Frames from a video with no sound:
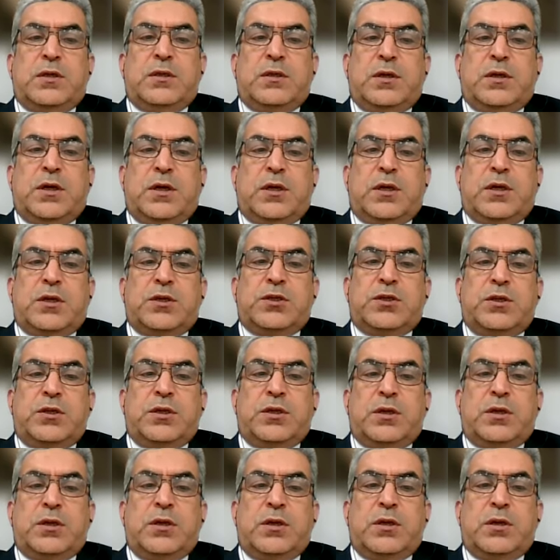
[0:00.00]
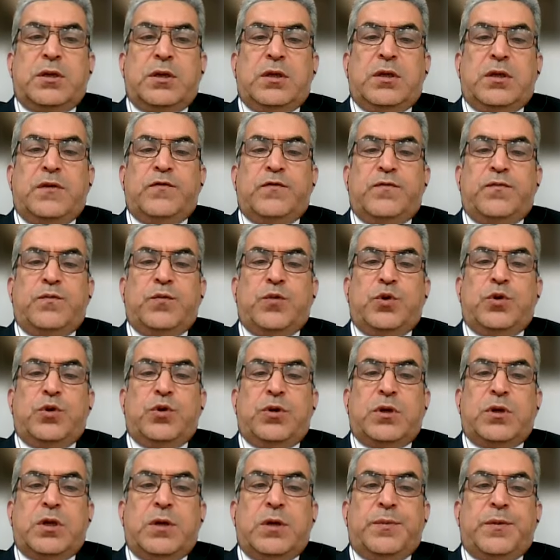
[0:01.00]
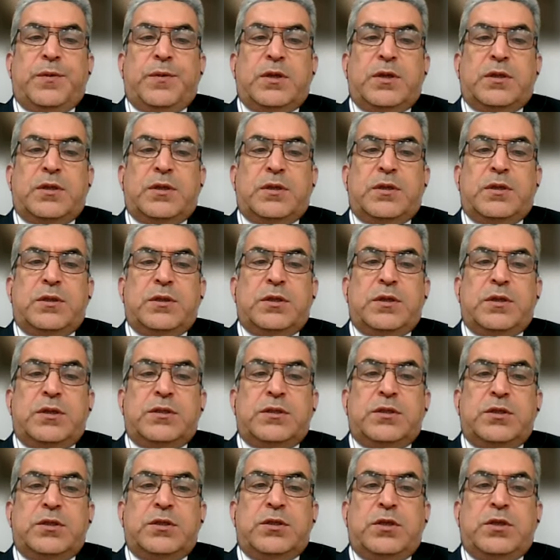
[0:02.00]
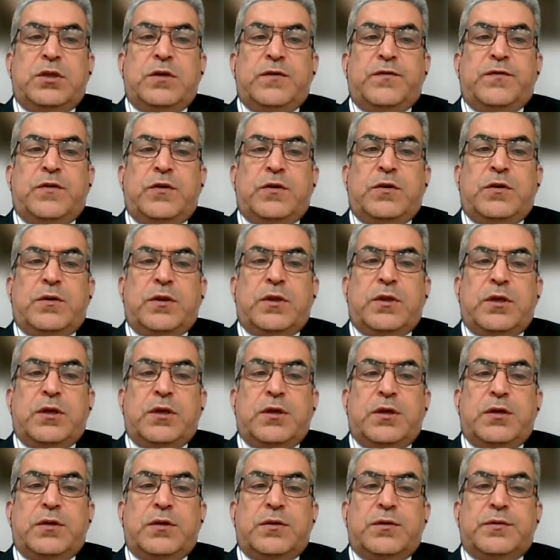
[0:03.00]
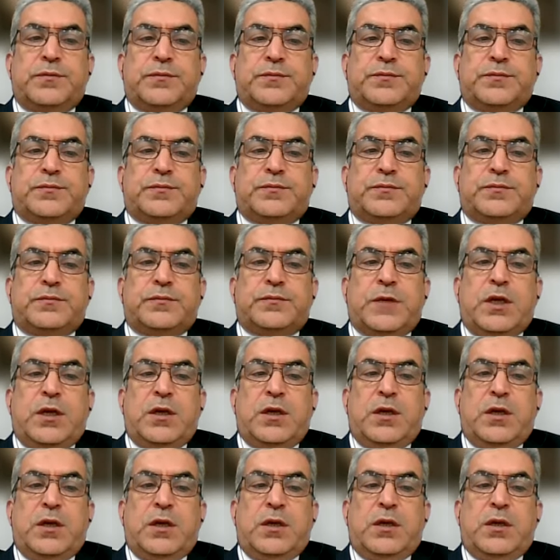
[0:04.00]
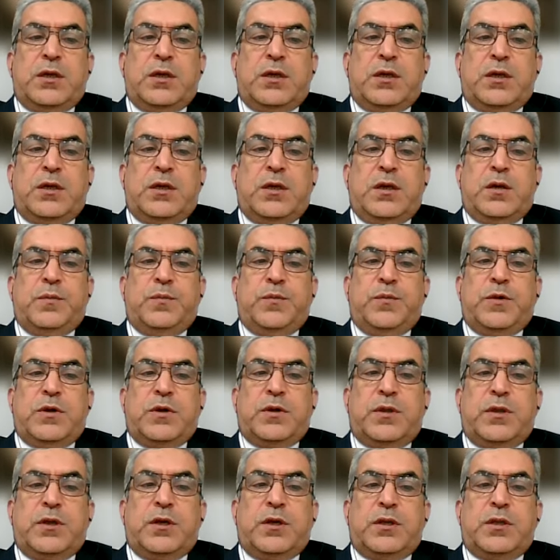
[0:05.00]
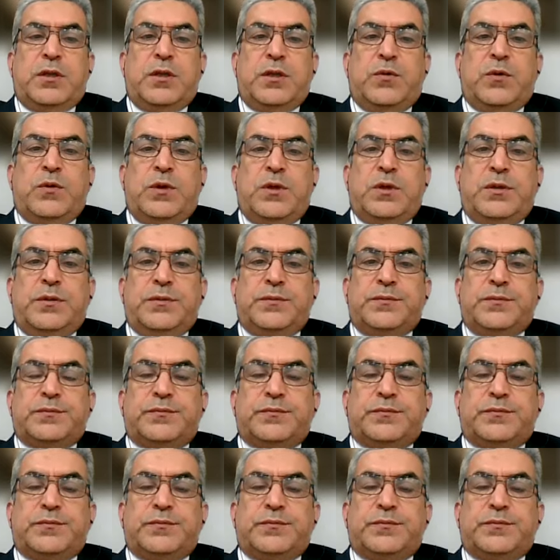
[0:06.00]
direction give more apparent density for the hair. Number 31,